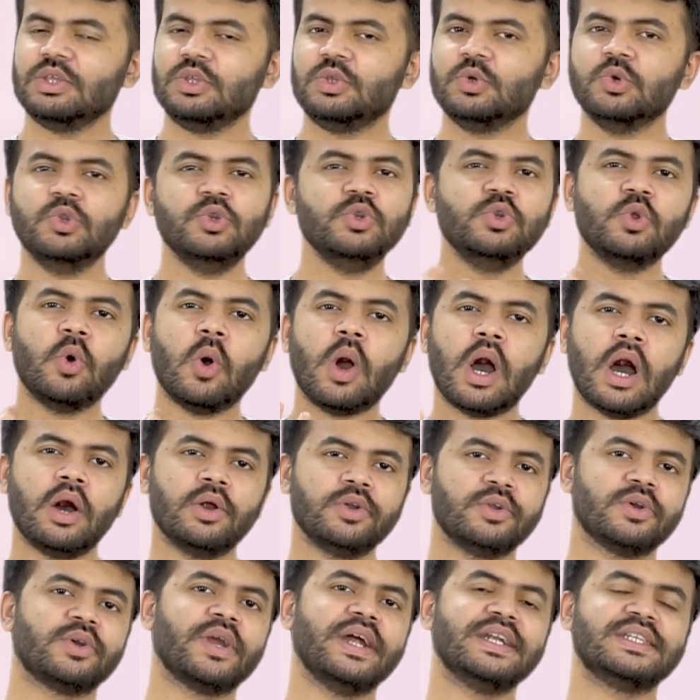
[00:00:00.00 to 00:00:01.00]
you know how
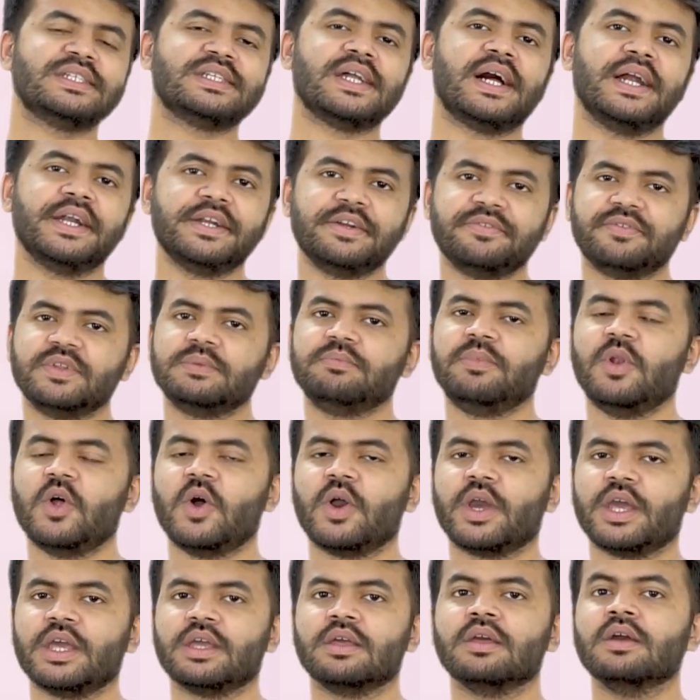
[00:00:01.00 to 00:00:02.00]
to get started with
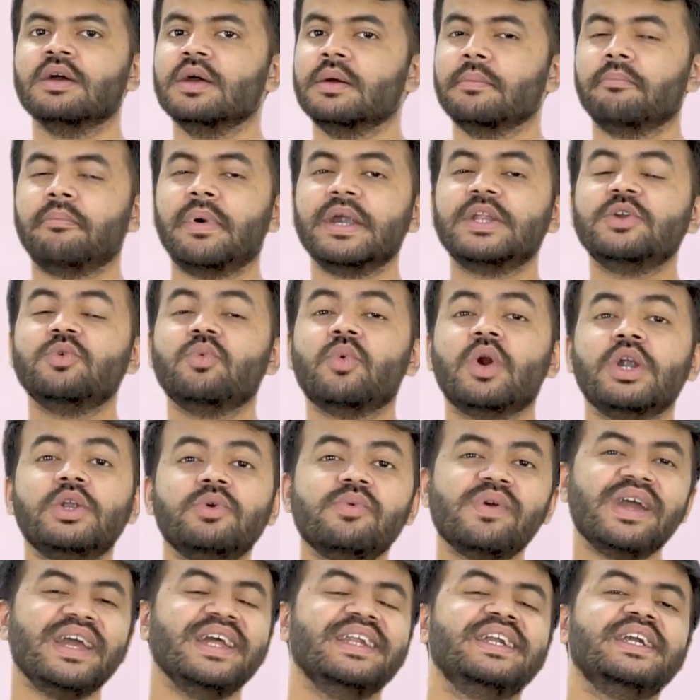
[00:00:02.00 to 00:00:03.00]
blogging, but you want
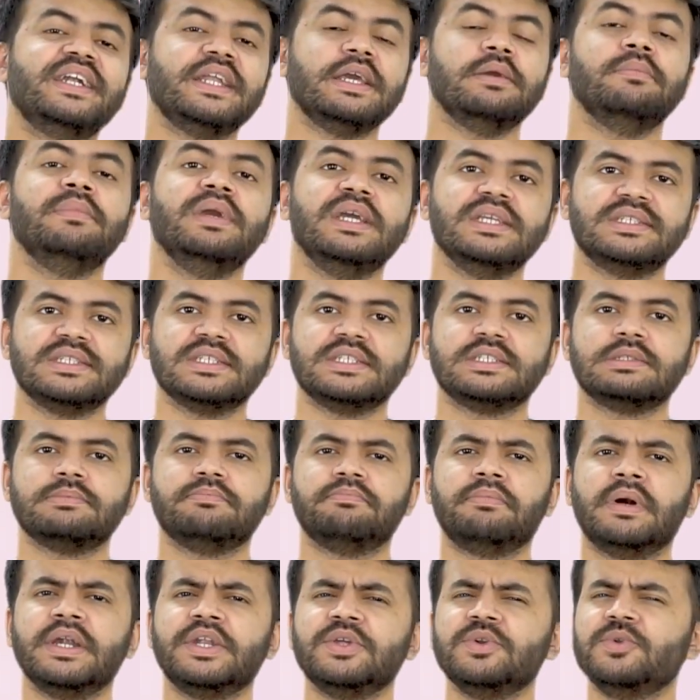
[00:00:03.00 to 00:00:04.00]
to edit images,
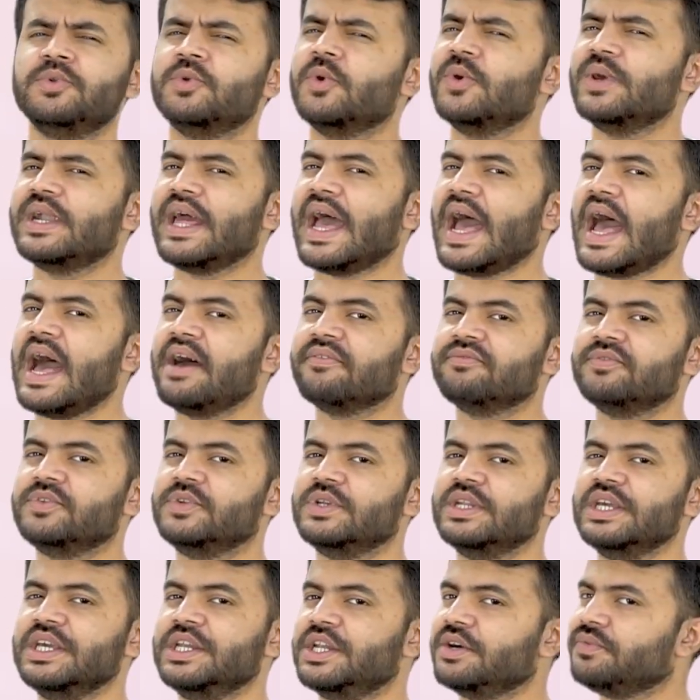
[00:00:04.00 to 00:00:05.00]
but you don't have
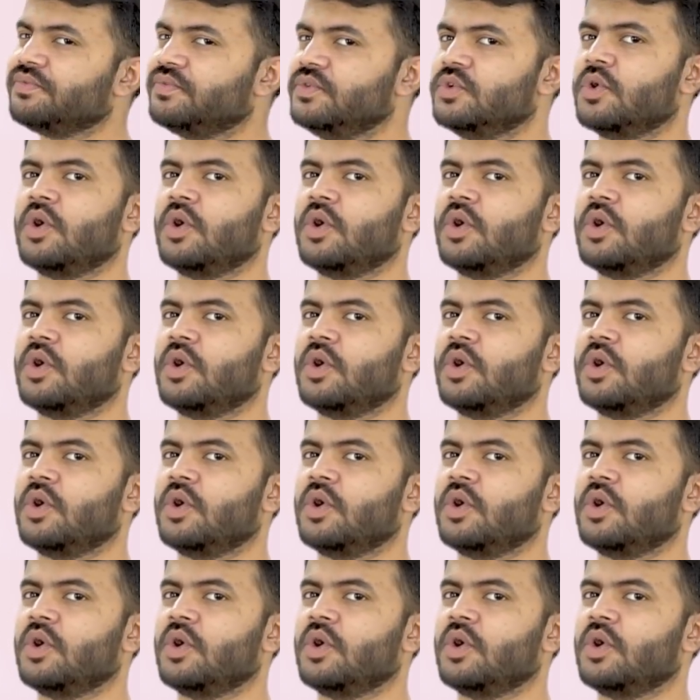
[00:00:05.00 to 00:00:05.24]
enough